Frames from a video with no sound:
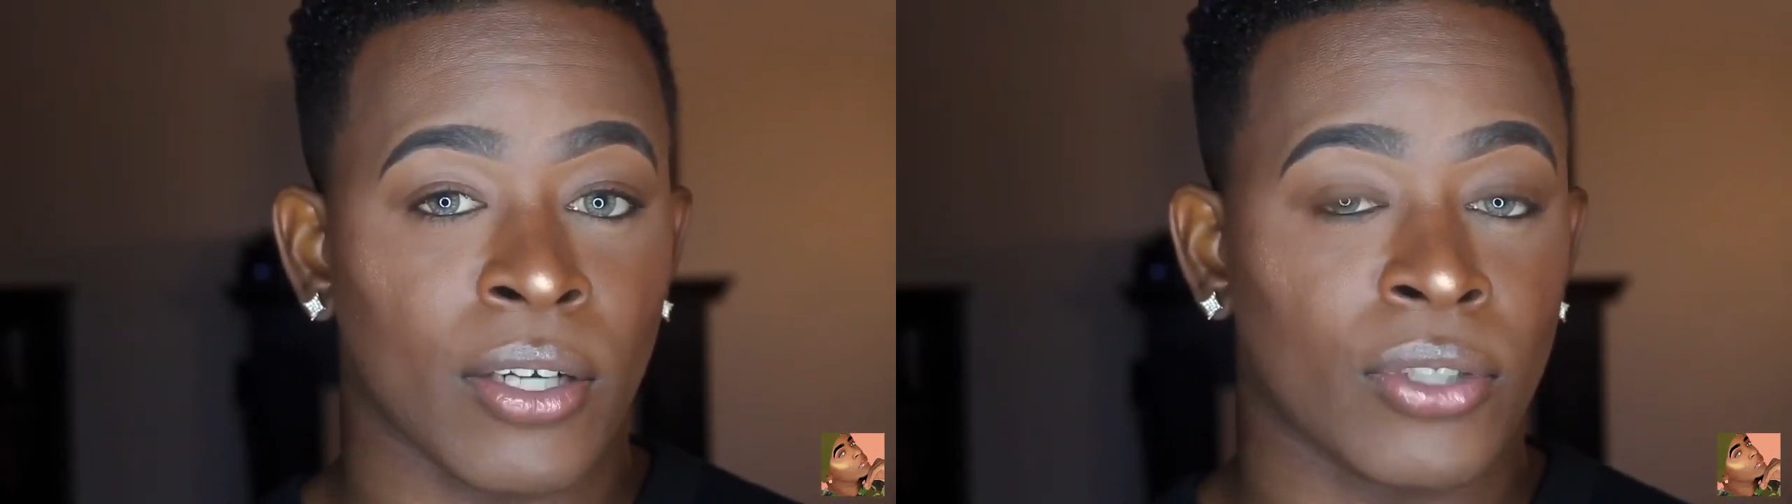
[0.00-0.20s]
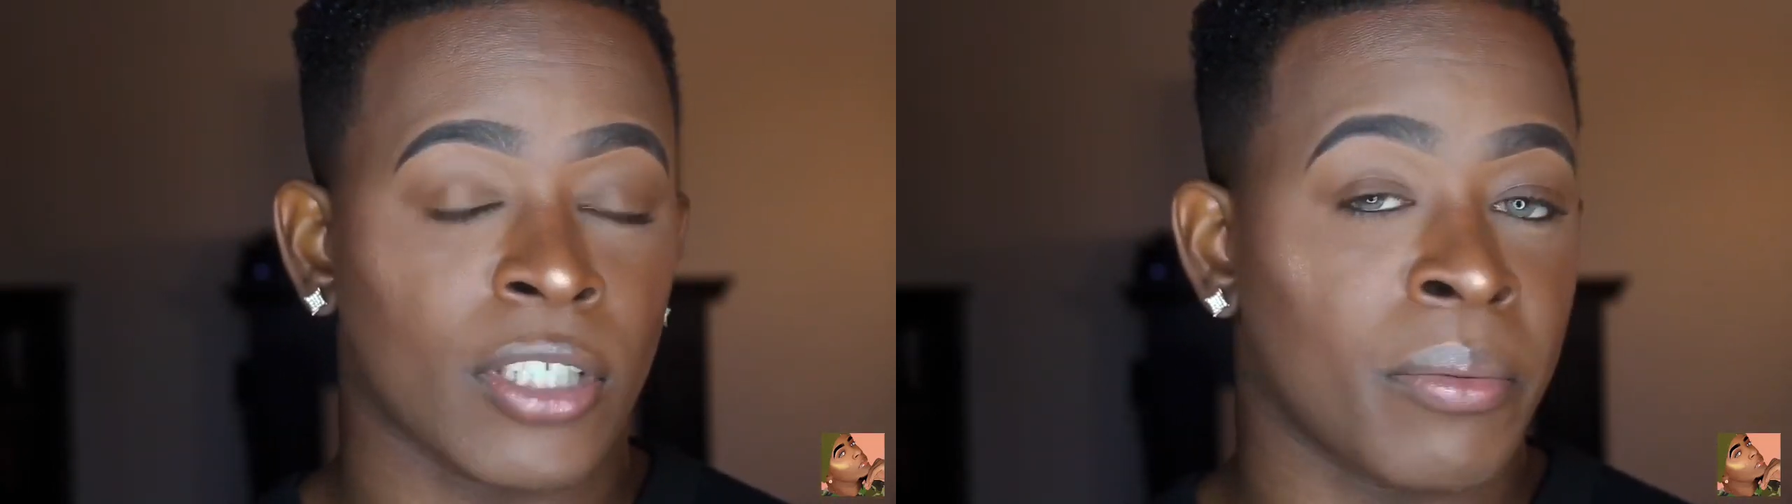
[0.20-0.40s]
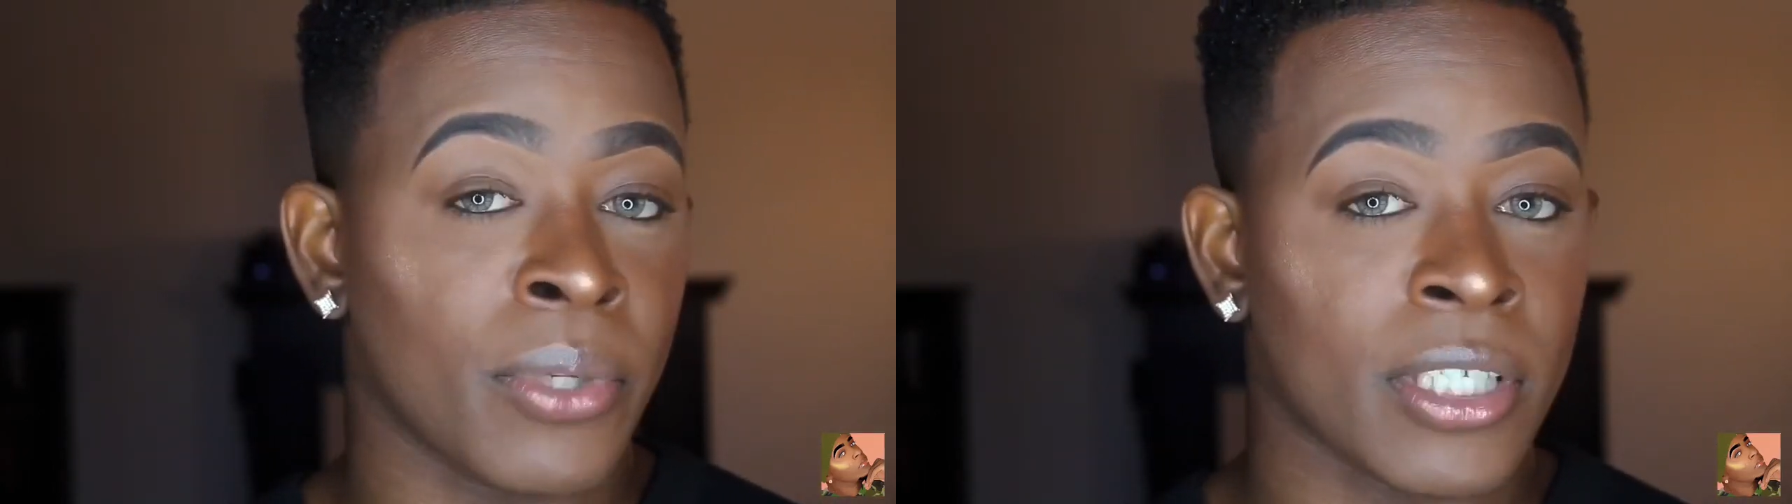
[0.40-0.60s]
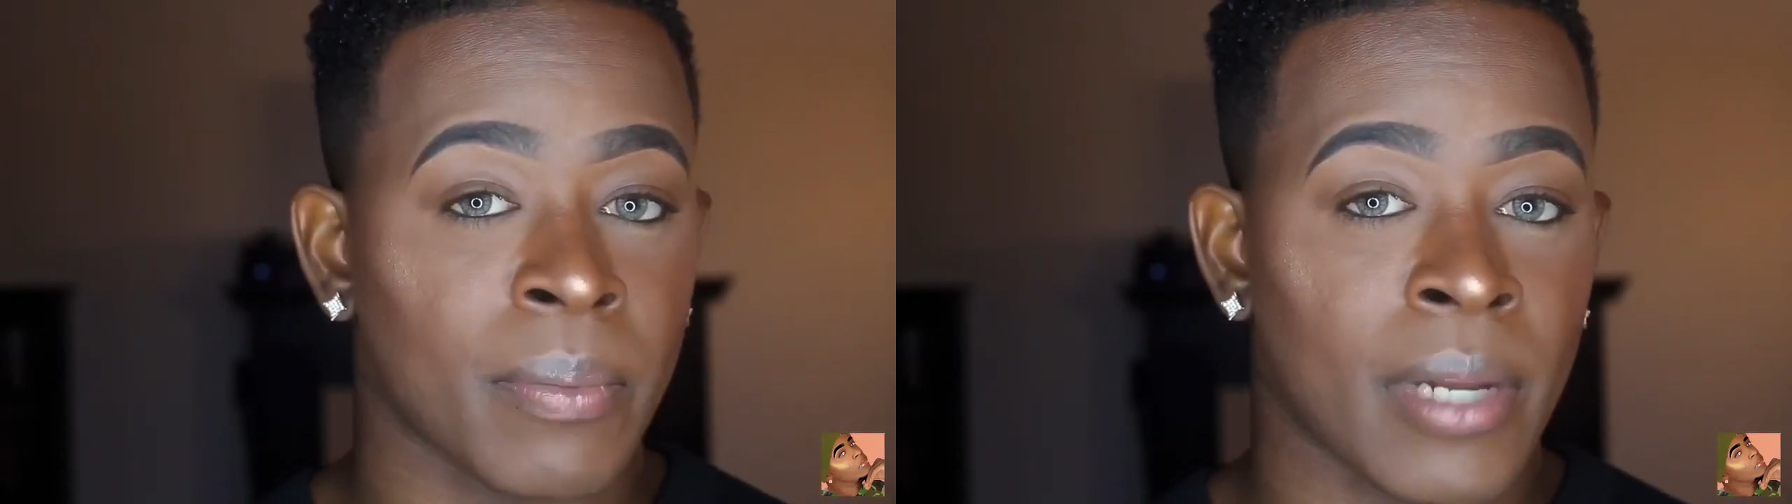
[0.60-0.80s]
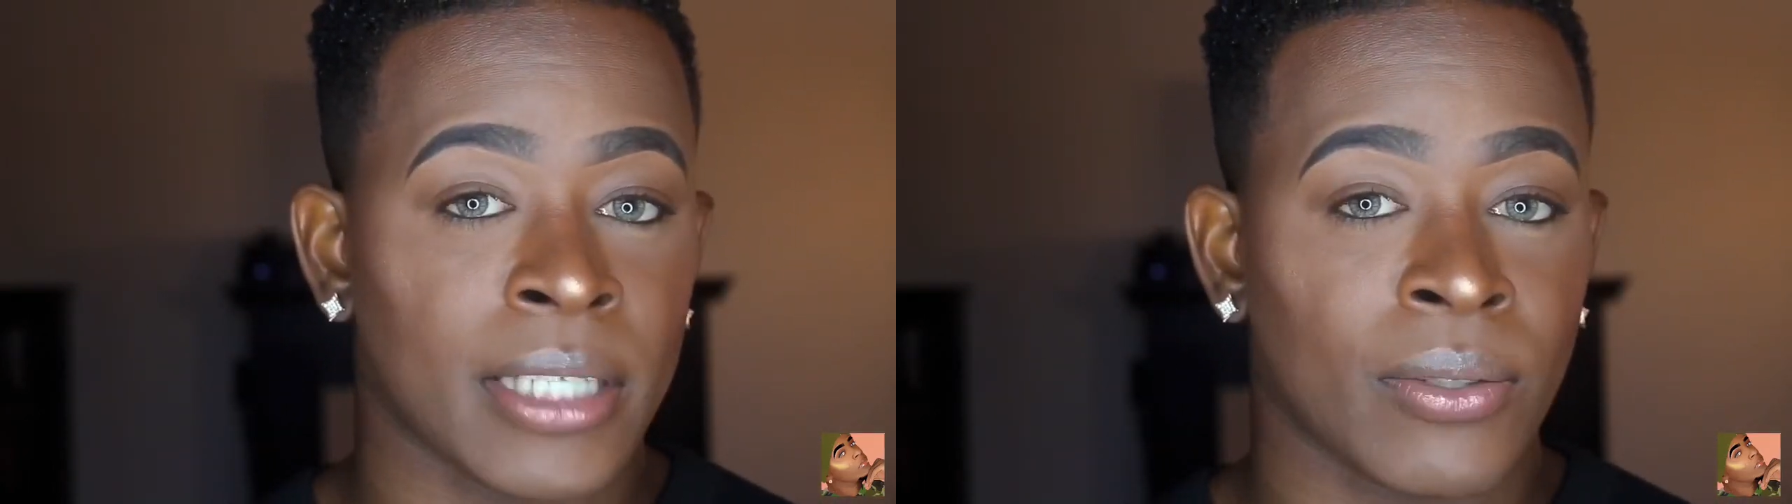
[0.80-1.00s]
go to the beauty
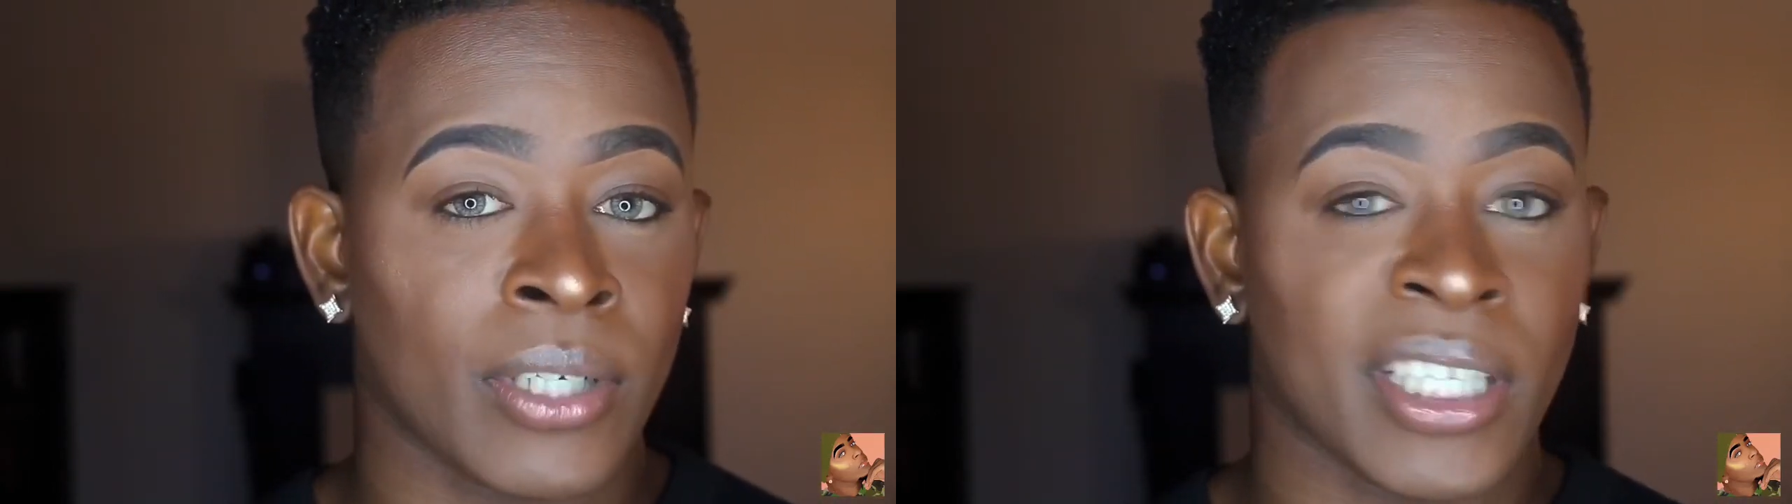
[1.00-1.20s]
supply store,